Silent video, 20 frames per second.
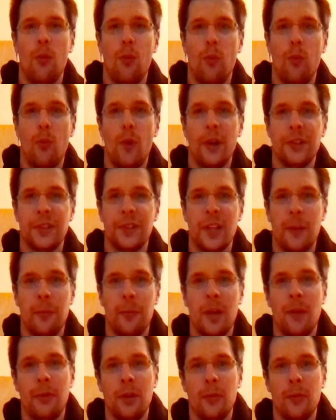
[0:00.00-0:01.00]
What's up,
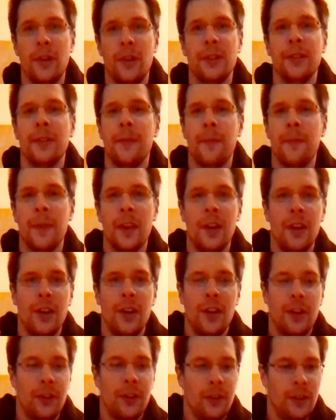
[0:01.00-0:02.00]
everyone?
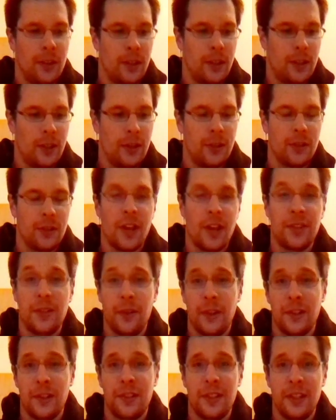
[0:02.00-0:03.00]
As you
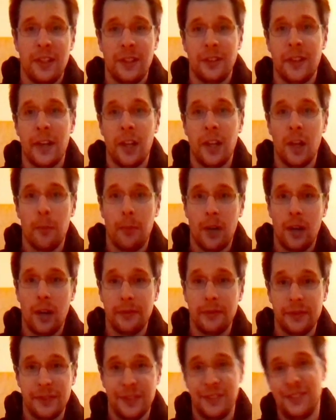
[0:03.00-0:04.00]
can see in the title above,